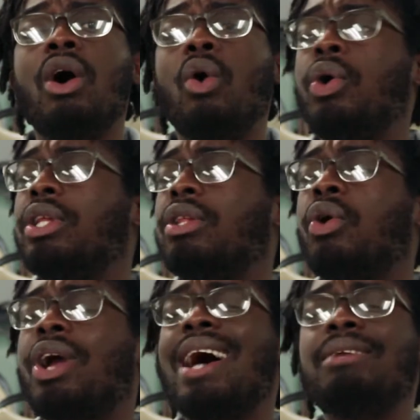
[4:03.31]
or
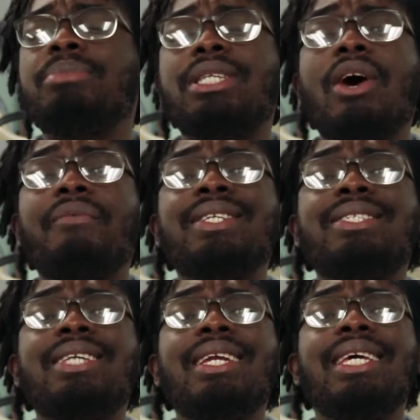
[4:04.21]
God himself? Is
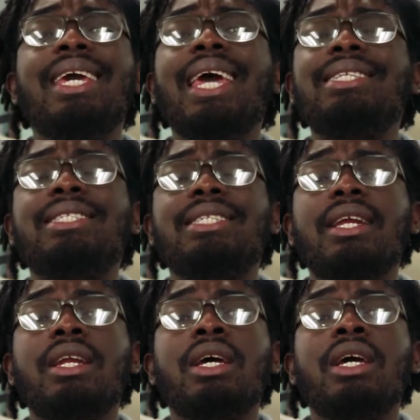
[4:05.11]
sin. He hates sin.